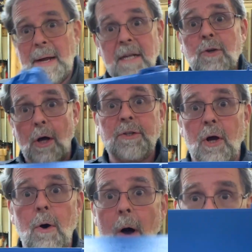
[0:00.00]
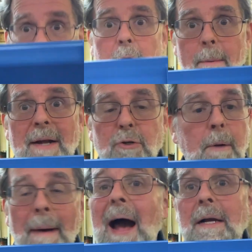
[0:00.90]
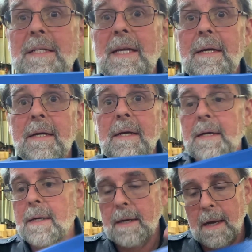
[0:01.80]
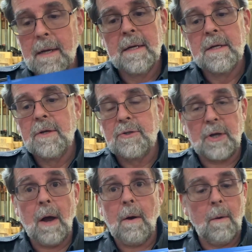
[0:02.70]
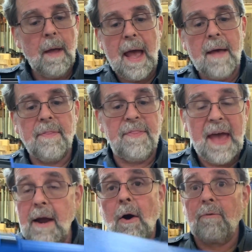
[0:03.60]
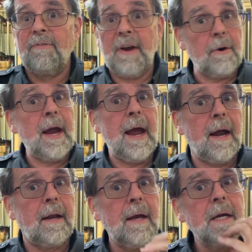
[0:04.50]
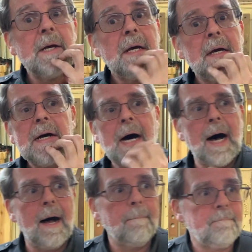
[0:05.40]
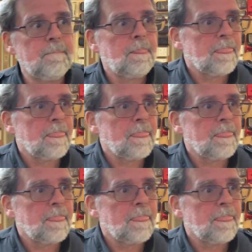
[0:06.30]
but it's also a parametric box. So they are very handy. And